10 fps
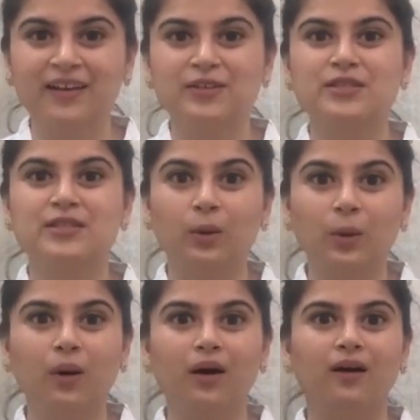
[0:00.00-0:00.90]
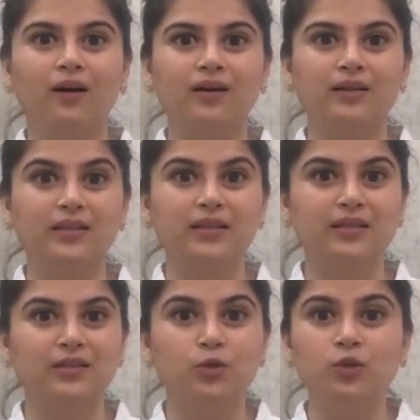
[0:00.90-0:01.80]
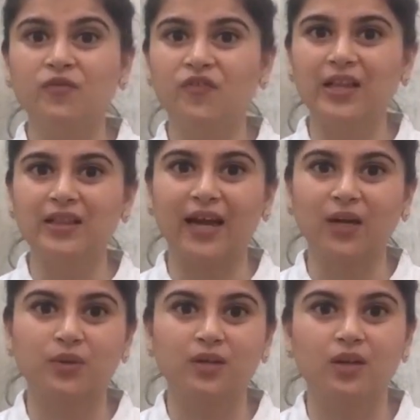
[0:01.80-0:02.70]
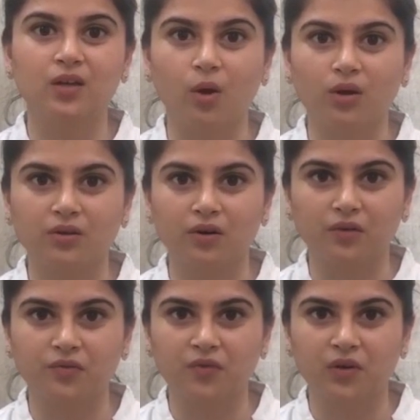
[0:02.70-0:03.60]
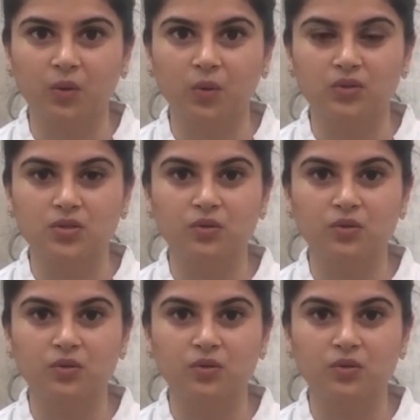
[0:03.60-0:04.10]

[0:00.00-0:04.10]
So you'll feel that with a lot of clothes.